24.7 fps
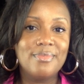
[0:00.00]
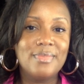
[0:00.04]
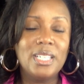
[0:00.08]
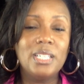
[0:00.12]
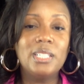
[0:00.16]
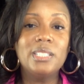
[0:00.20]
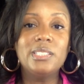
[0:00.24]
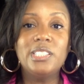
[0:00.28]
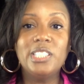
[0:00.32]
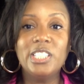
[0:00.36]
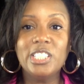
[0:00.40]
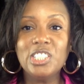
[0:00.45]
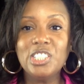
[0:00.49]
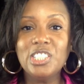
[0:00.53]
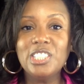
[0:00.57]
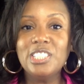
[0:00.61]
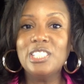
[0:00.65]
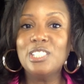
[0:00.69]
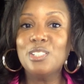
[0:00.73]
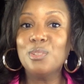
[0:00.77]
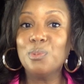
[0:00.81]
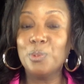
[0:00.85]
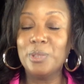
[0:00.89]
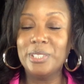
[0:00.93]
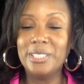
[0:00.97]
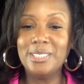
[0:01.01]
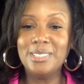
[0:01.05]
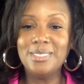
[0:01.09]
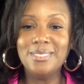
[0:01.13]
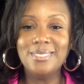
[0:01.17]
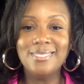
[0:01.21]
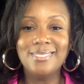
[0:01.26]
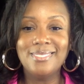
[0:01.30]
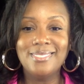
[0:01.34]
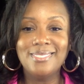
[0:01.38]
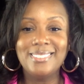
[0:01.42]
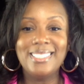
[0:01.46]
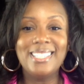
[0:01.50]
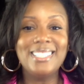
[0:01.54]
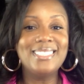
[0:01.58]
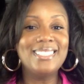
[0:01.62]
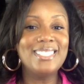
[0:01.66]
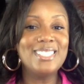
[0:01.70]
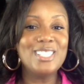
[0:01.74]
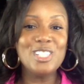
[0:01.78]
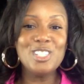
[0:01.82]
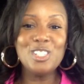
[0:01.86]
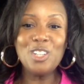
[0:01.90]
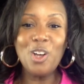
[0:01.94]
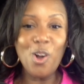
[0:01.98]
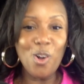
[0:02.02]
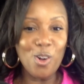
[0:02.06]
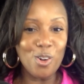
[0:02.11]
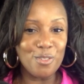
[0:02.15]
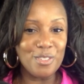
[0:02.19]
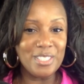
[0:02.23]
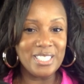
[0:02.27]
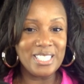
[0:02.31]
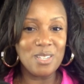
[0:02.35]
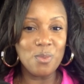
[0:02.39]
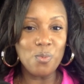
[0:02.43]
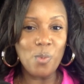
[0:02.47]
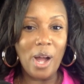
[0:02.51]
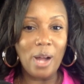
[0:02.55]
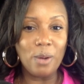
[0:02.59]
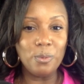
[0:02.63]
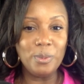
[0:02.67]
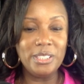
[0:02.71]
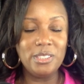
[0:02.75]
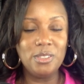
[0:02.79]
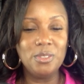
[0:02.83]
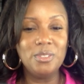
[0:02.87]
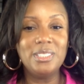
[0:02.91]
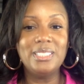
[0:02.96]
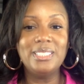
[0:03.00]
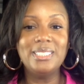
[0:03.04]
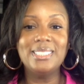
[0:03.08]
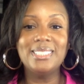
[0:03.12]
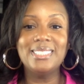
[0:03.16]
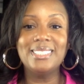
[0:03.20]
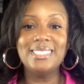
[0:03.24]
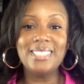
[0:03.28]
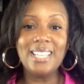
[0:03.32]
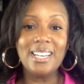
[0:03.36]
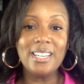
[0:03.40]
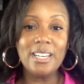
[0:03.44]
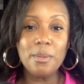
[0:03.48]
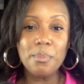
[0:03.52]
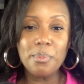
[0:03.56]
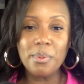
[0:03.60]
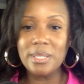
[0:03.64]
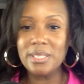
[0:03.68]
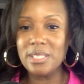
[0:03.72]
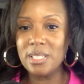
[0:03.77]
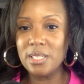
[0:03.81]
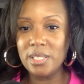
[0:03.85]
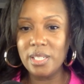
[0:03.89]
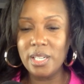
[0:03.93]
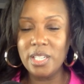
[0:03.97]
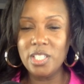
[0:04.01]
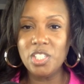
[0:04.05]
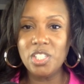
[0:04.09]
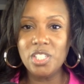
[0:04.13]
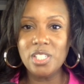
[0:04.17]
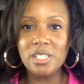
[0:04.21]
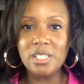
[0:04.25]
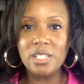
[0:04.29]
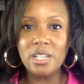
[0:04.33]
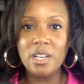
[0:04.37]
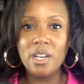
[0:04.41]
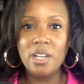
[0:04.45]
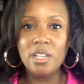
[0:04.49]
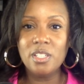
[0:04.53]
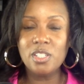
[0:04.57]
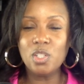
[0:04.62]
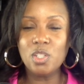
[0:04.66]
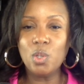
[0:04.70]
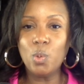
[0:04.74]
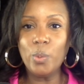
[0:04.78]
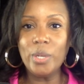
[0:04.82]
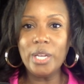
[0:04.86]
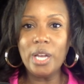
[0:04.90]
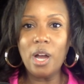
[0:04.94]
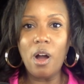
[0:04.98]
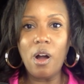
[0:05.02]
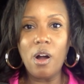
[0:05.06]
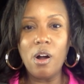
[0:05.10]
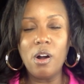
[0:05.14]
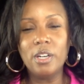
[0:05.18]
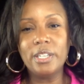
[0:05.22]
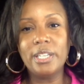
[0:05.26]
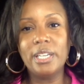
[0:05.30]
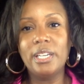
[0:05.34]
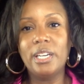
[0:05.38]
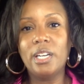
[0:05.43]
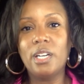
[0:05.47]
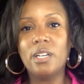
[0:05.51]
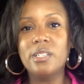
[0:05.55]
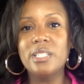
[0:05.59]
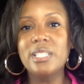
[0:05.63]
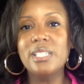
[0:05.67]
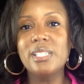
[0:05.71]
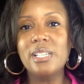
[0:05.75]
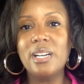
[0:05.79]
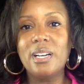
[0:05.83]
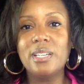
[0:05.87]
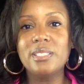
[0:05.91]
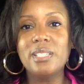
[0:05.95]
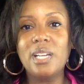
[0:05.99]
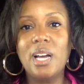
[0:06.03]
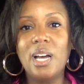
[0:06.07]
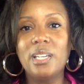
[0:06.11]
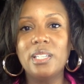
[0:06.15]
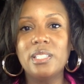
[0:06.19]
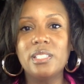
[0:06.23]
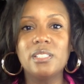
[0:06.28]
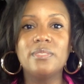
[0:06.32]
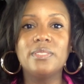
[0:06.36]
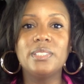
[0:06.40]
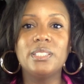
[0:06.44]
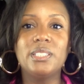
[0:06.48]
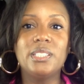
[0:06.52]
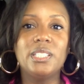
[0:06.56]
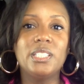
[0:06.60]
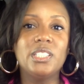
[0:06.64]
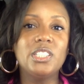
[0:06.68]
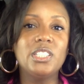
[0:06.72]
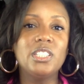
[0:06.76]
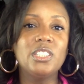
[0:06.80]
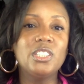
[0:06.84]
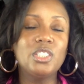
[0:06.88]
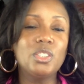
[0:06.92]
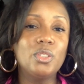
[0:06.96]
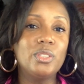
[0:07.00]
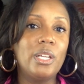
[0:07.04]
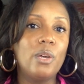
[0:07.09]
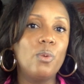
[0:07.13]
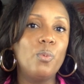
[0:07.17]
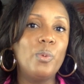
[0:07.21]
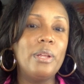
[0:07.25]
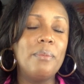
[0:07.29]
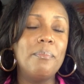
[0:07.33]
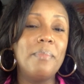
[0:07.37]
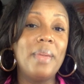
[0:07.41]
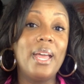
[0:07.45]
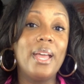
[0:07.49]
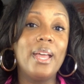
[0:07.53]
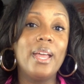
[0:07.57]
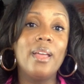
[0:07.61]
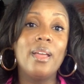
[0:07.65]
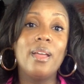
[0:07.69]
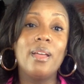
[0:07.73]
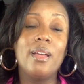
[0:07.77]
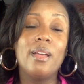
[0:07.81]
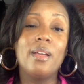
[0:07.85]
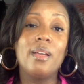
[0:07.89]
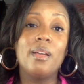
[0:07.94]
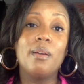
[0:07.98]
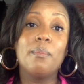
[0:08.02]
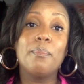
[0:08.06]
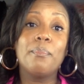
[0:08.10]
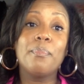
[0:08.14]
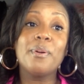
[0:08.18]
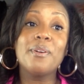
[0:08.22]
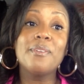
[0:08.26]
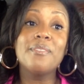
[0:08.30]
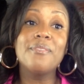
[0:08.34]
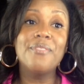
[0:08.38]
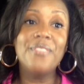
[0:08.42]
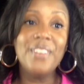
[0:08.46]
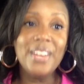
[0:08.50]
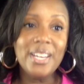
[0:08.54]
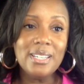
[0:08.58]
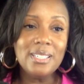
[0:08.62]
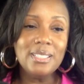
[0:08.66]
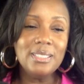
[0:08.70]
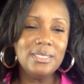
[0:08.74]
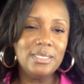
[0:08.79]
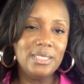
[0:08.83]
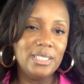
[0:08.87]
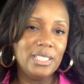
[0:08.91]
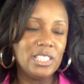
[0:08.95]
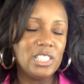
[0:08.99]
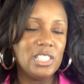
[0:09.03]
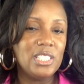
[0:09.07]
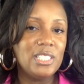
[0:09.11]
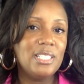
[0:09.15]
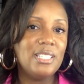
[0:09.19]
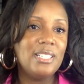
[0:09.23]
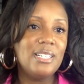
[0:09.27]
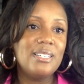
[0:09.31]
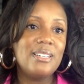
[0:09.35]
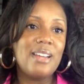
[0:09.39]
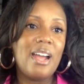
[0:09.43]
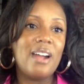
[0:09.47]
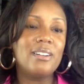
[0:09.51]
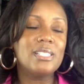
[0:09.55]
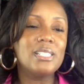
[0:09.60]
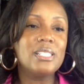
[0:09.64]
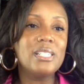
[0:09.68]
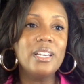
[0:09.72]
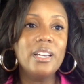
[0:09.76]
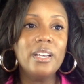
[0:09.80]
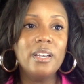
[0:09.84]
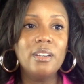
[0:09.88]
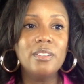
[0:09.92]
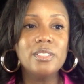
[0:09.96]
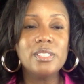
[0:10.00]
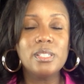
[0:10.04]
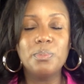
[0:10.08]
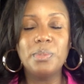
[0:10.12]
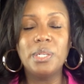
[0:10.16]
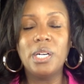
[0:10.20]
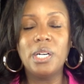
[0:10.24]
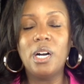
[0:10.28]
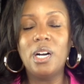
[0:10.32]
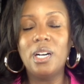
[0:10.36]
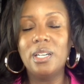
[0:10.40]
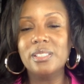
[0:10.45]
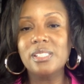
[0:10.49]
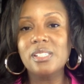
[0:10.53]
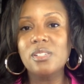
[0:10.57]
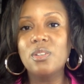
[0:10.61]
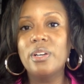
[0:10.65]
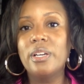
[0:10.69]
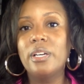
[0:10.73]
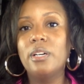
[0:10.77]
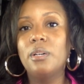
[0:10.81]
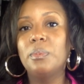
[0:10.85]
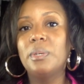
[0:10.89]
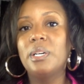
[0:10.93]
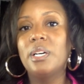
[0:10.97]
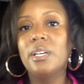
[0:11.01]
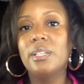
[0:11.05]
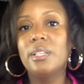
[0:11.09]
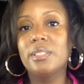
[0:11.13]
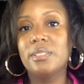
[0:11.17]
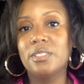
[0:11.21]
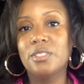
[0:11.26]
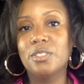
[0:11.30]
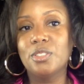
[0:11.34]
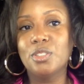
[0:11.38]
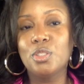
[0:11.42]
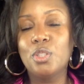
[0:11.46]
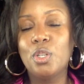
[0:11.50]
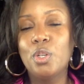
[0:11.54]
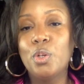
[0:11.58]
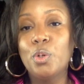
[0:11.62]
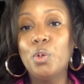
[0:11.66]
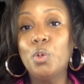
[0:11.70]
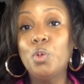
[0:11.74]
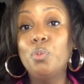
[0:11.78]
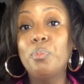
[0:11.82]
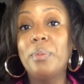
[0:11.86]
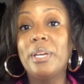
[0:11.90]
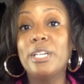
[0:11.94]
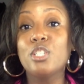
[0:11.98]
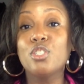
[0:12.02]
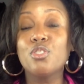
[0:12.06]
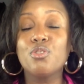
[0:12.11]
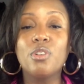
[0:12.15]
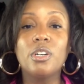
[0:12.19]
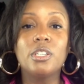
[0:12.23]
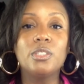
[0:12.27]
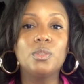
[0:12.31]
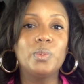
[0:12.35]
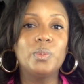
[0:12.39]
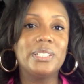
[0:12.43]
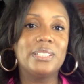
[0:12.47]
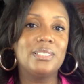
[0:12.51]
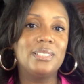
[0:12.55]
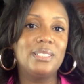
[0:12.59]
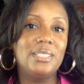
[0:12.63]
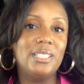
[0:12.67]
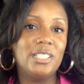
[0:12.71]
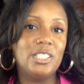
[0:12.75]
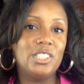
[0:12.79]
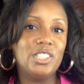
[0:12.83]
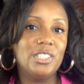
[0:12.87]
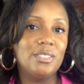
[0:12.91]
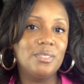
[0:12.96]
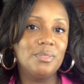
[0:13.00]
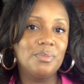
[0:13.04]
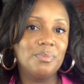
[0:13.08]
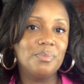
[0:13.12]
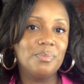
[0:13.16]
Addiction is real, and this is the whole reason why we do these study presentations, so we all can increase our knowledge of addiction so that we may prevent addiction in ourselves, but also help others who may struggle with addiction.